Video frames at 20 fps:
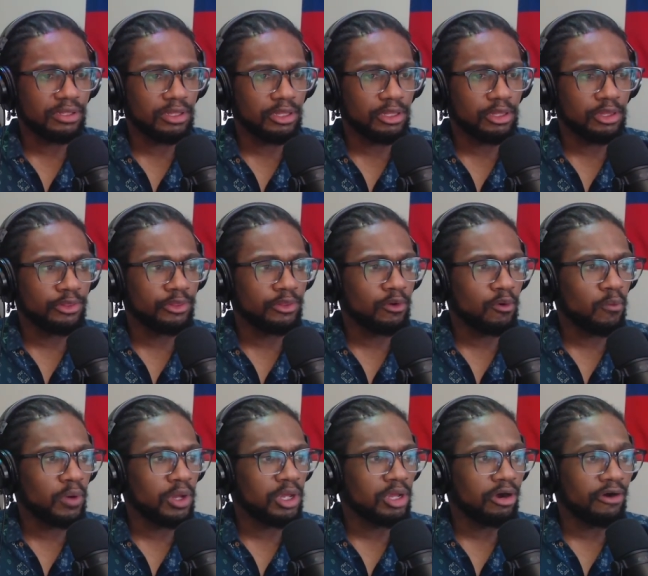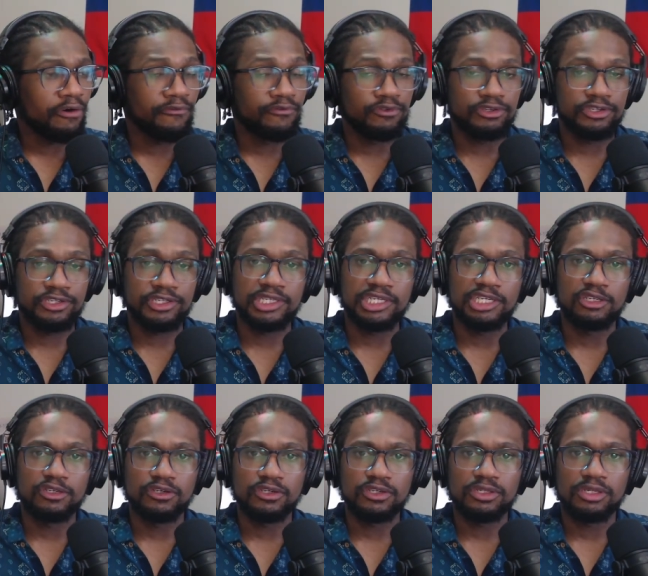the way of the
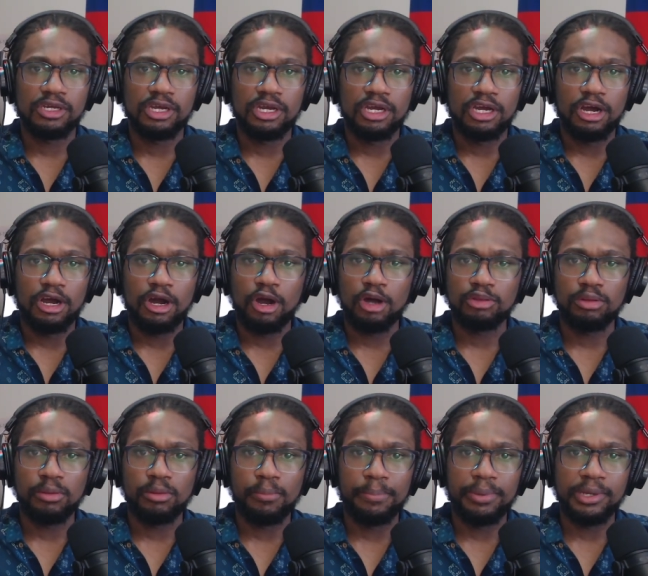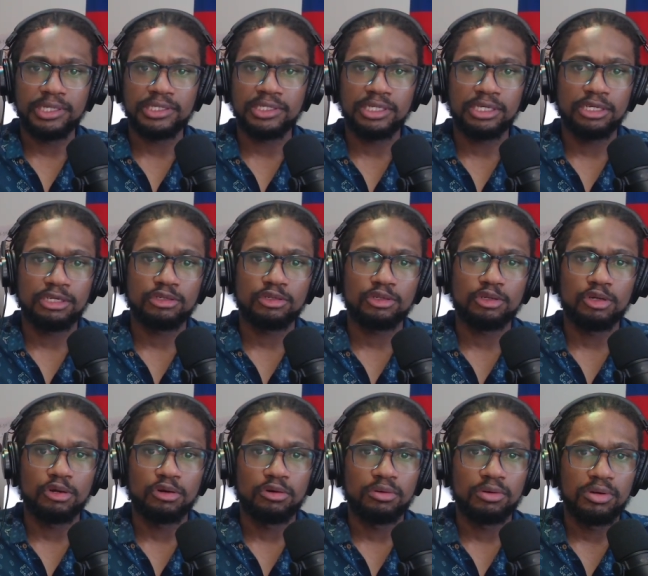sinners are the best thing to
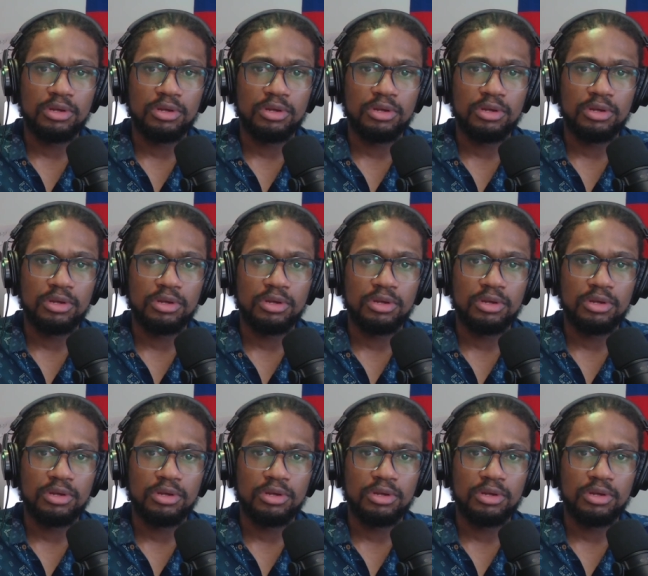go.